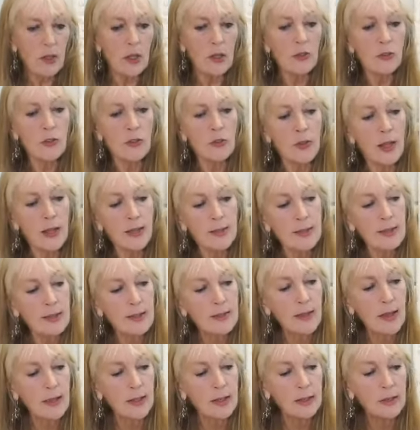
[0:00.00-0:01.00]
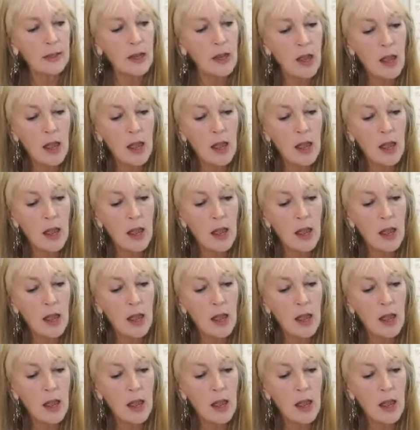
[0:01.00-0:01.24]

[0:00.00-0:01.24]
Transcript: So that's exciting.